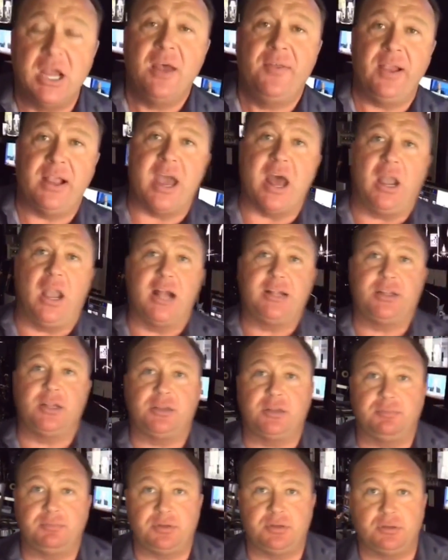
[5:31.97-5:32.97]
that got
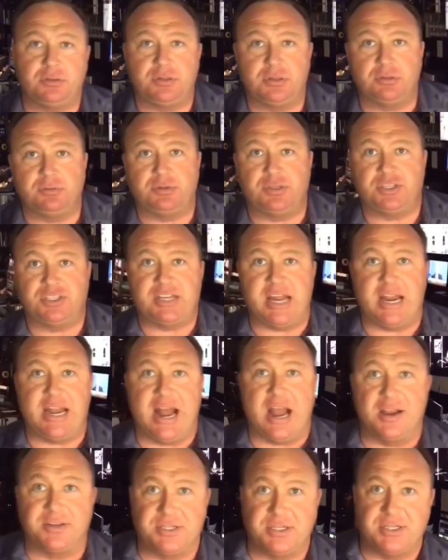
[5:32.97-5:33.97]
elected to state
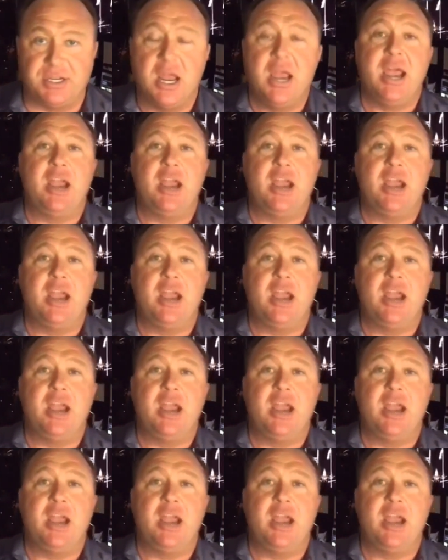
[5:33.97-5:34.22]
houses